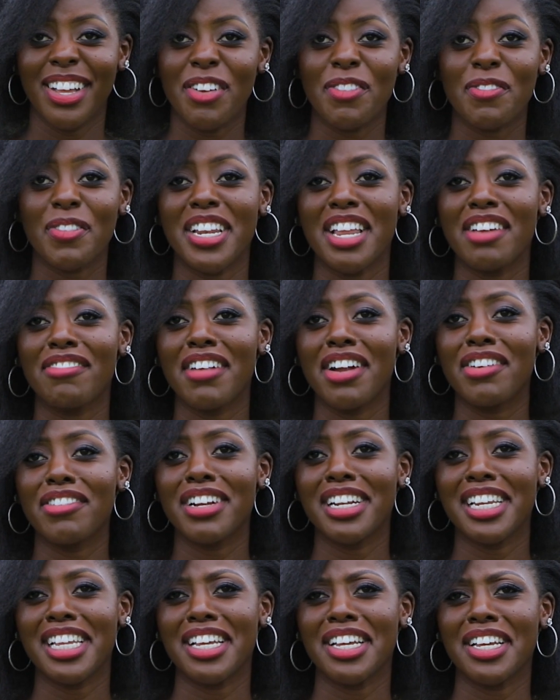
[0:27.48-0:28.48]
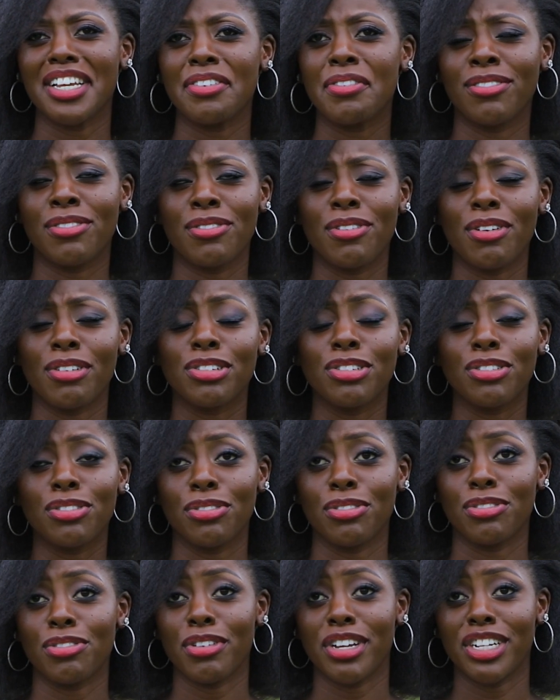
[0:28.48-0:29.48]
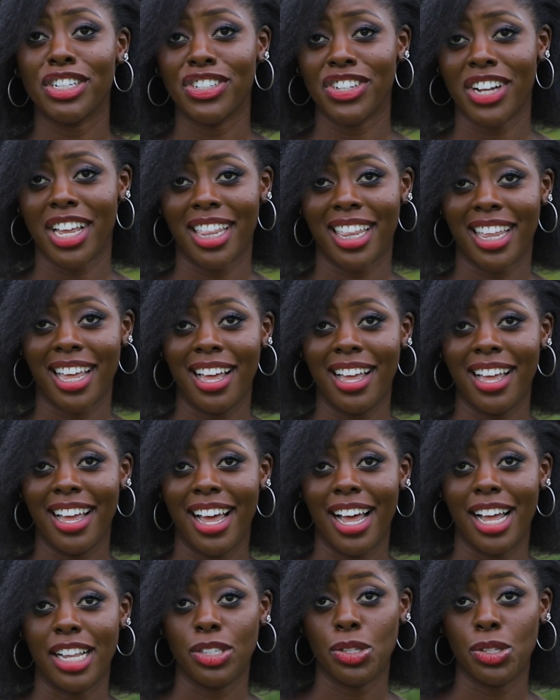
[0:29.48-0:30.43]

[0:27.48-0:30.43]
We never really got to know each other at